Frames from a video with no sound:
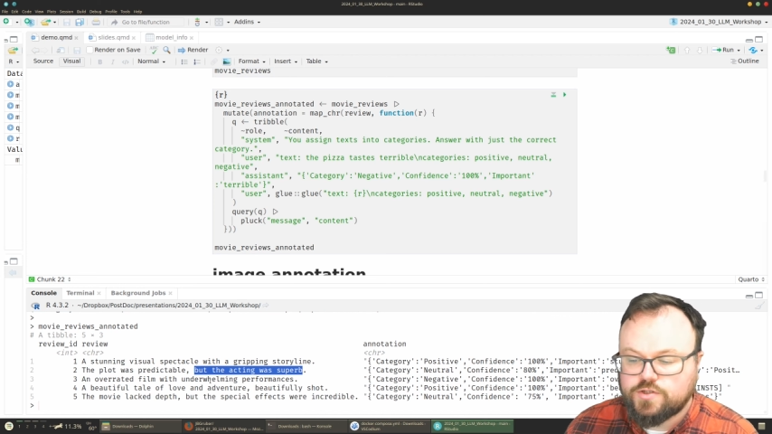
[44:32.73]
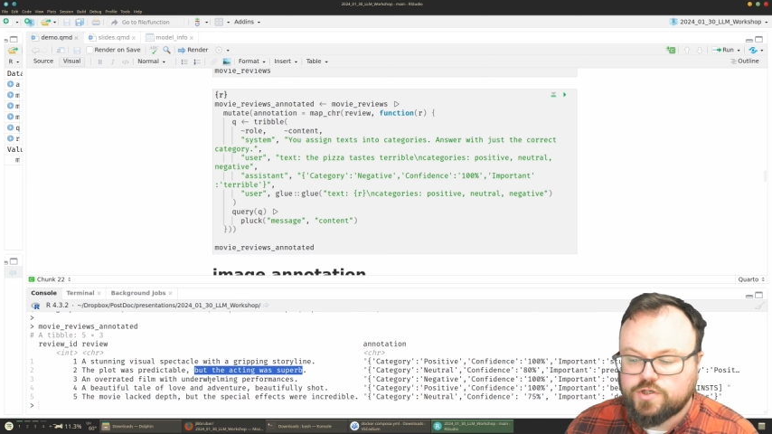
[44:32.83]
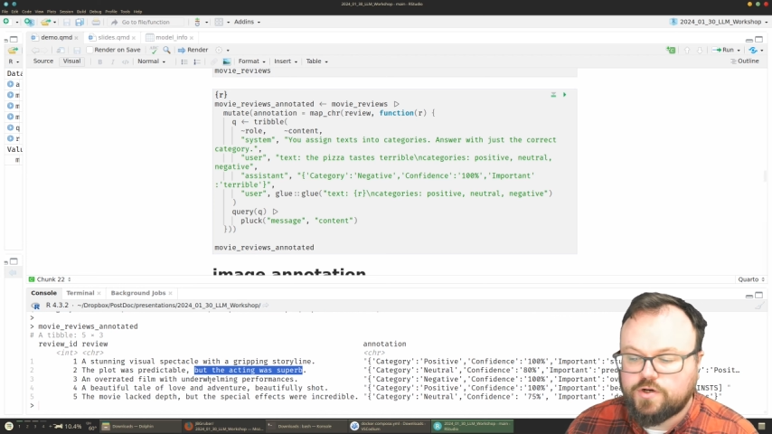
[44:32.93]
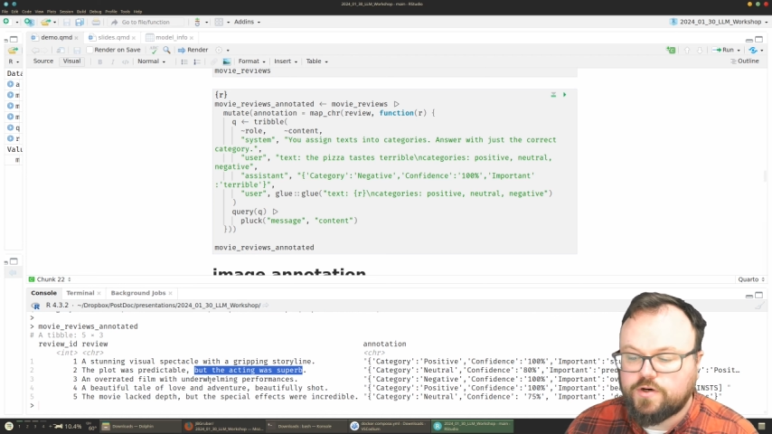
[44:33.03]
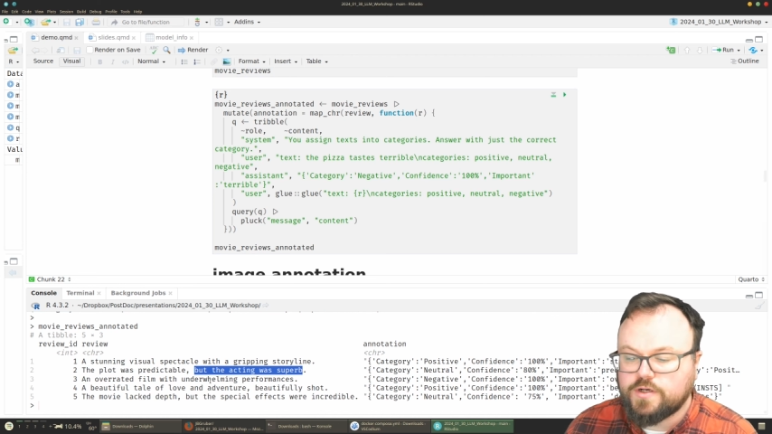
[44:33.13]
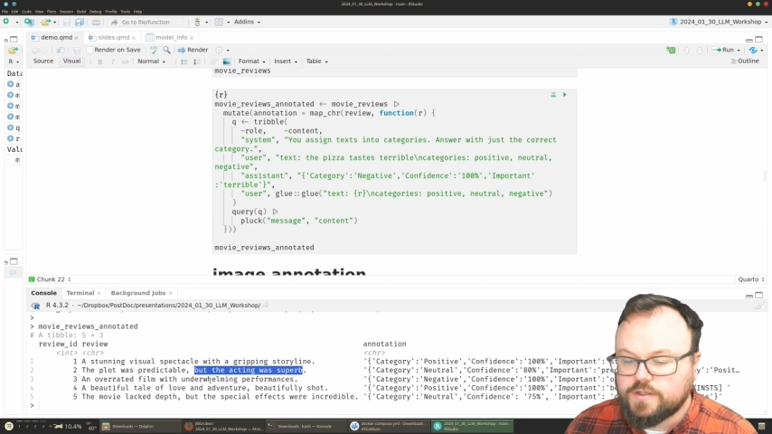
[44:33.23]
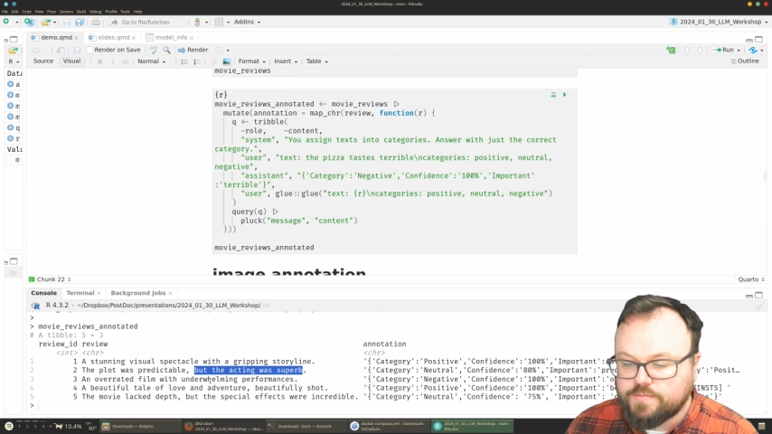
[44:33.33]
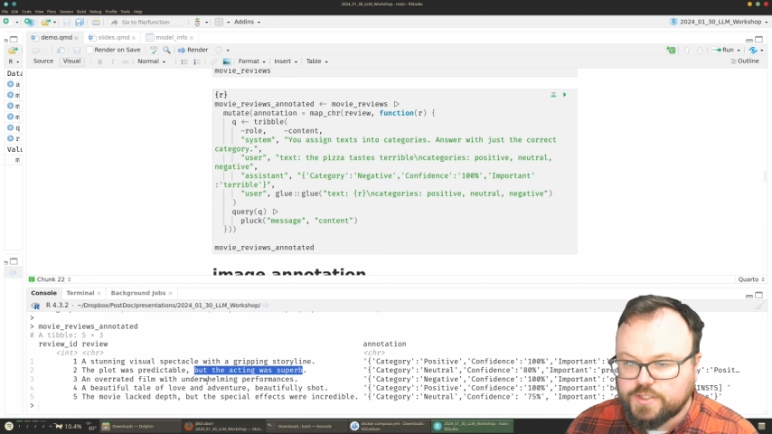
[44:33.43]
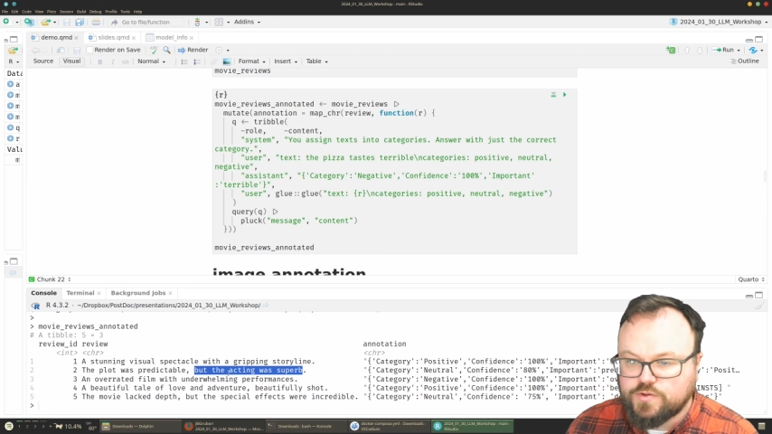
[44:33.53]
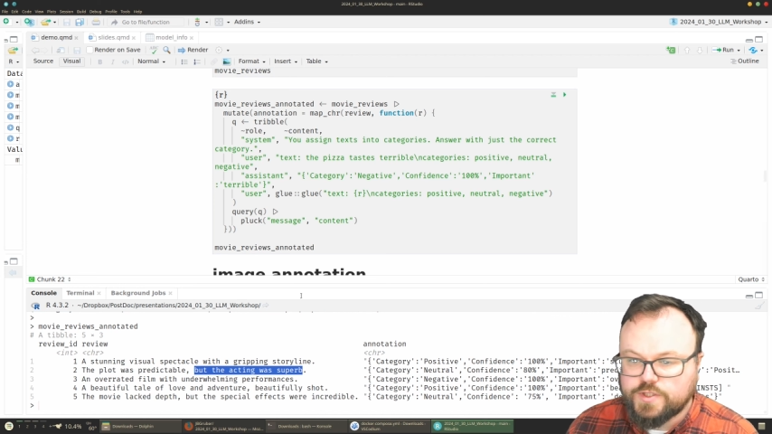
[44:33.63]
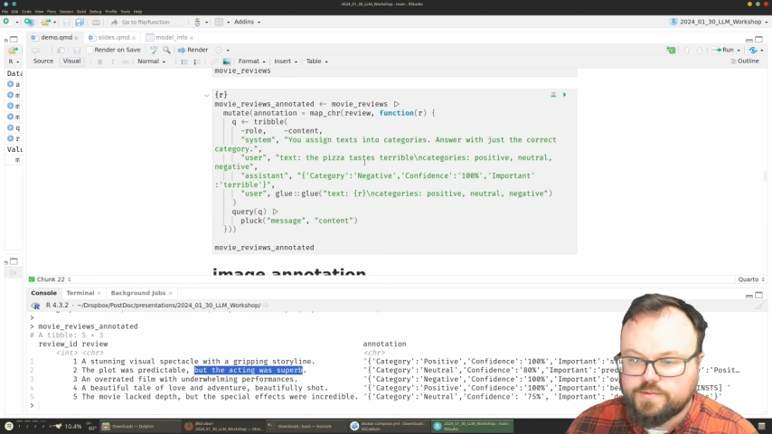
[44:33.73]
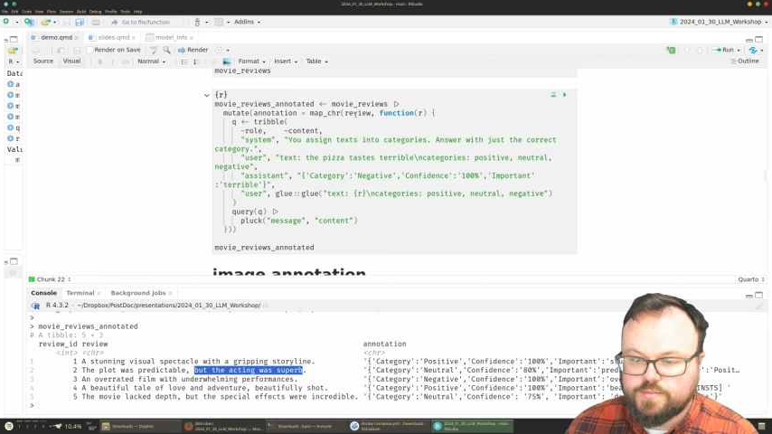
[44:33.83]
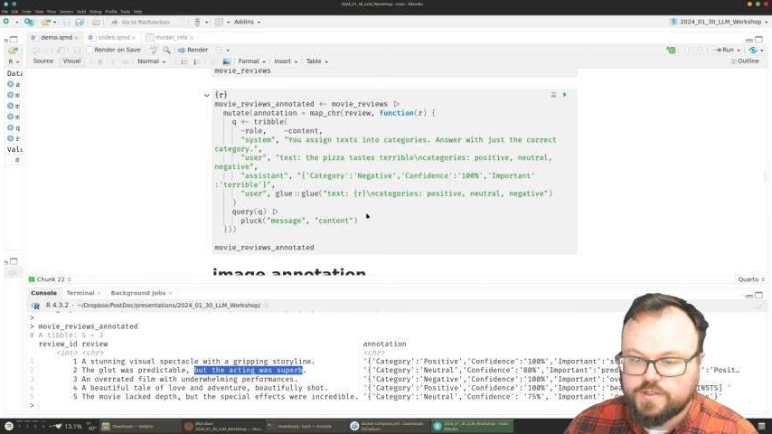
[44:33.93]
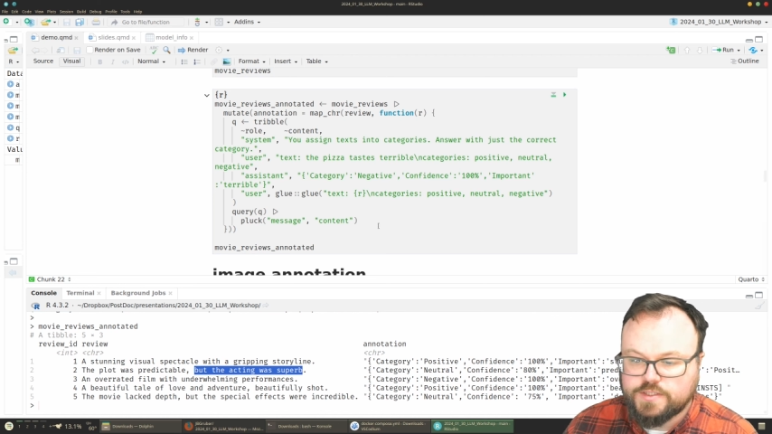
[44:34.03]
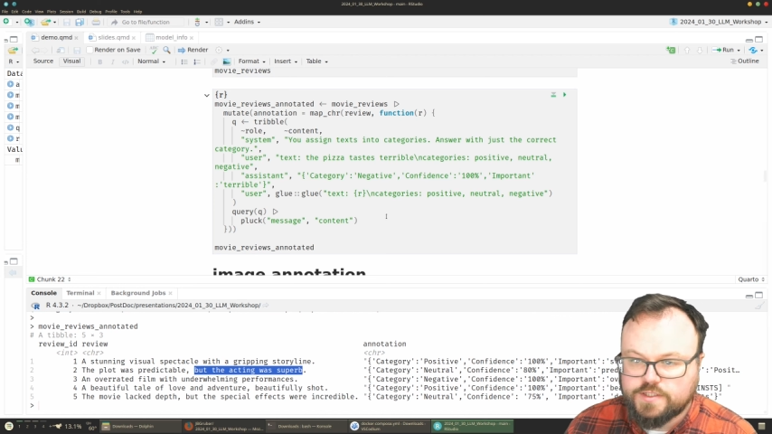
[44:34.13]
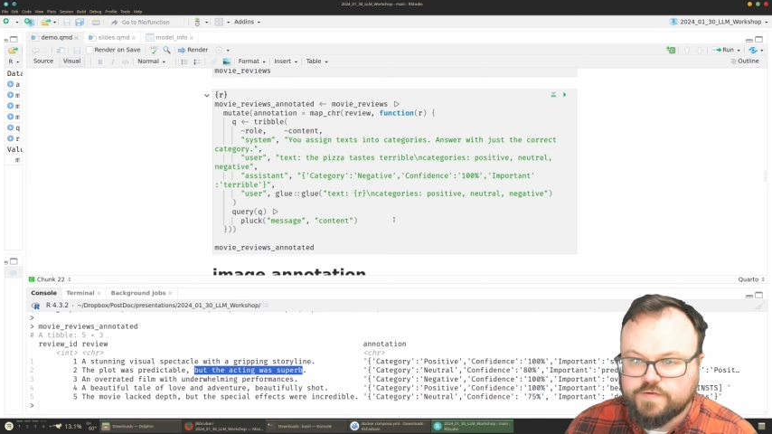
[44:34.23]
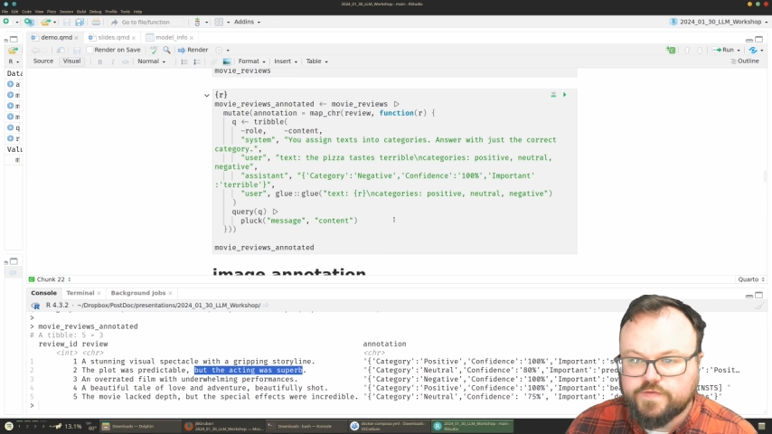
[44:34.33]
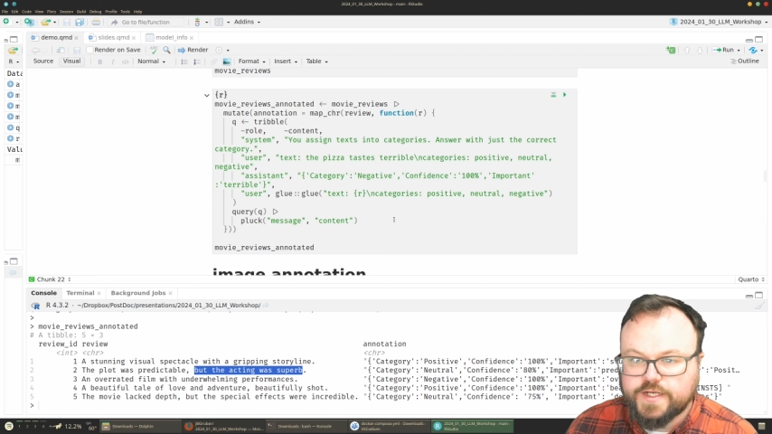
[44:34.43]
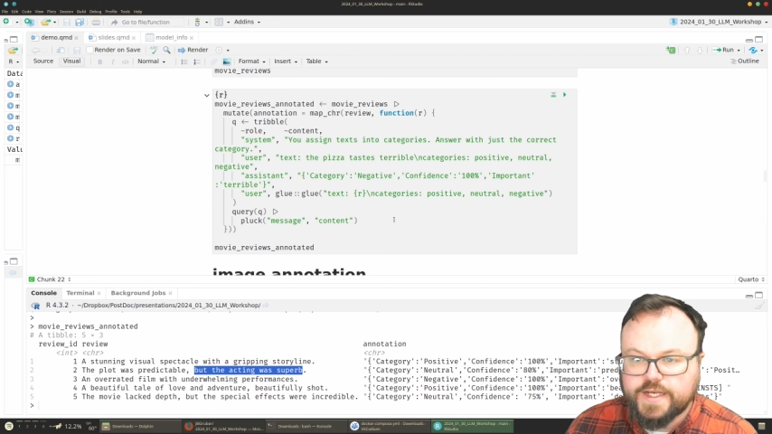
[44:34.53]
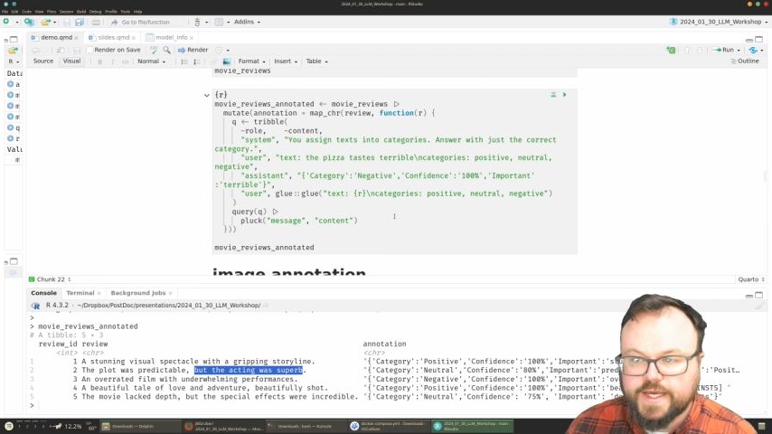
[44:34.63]
torn between
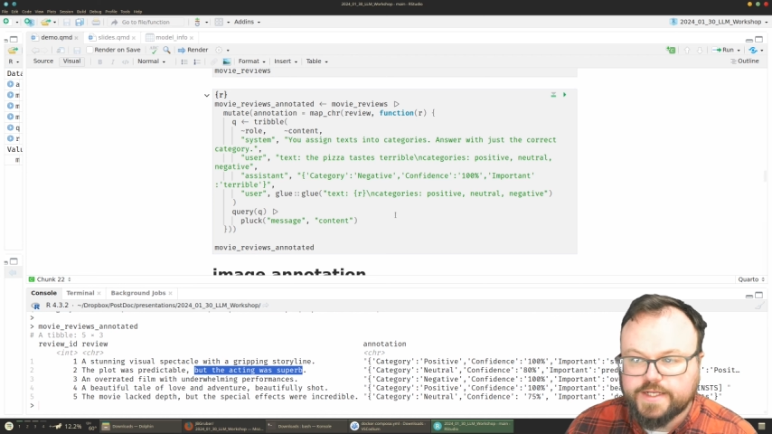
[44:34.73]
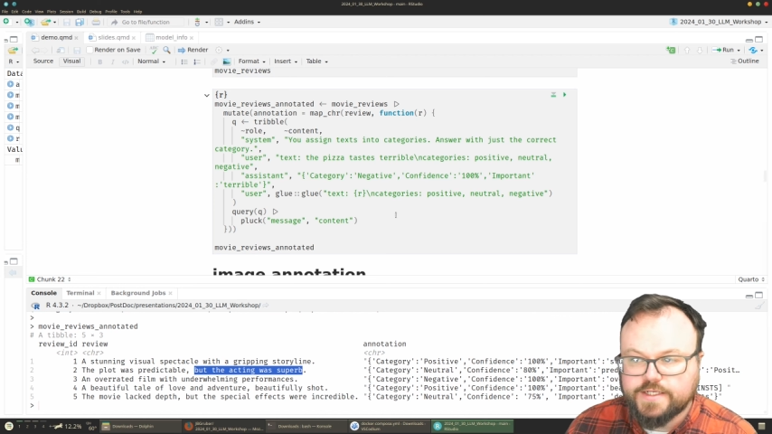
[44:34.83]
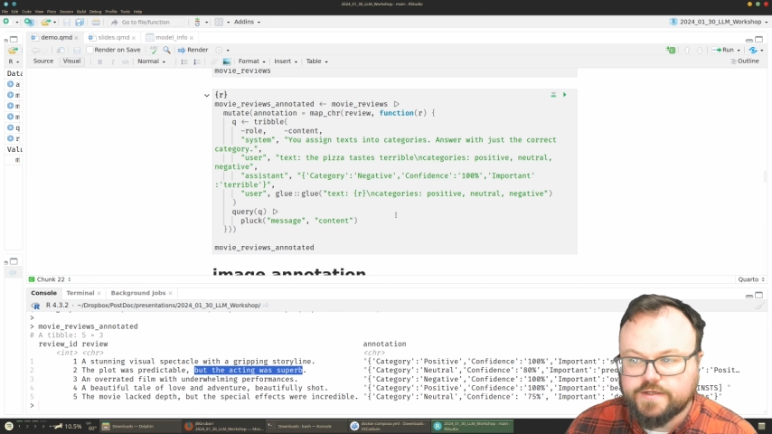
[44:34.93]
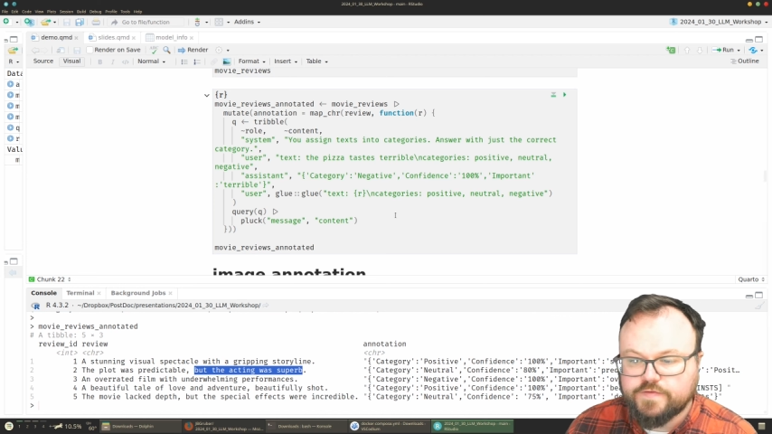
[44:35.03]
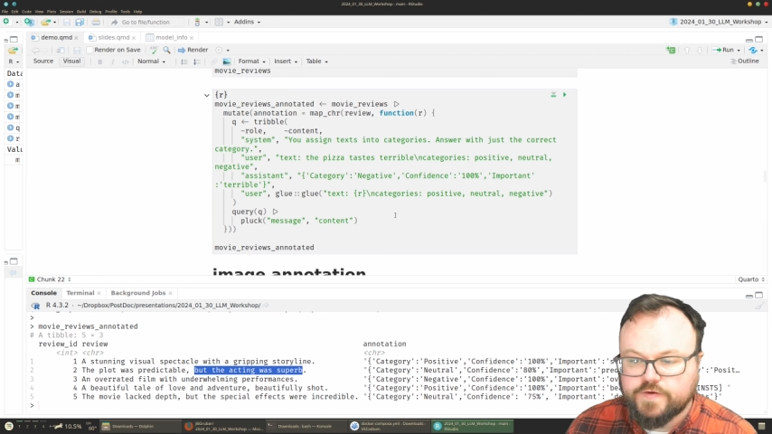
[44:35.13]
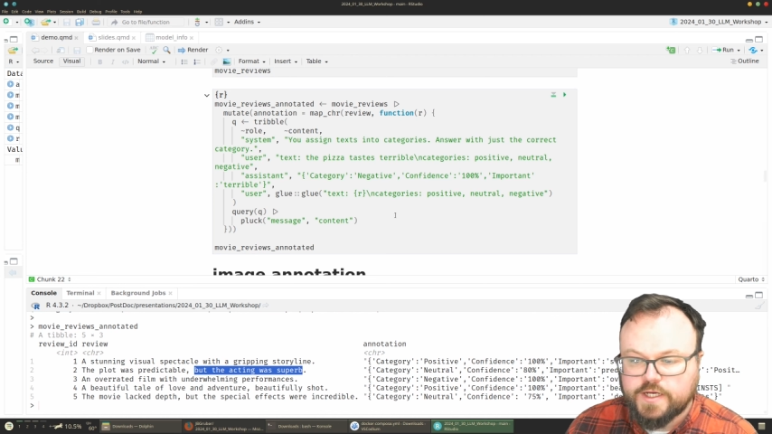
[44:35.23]
positive and negative.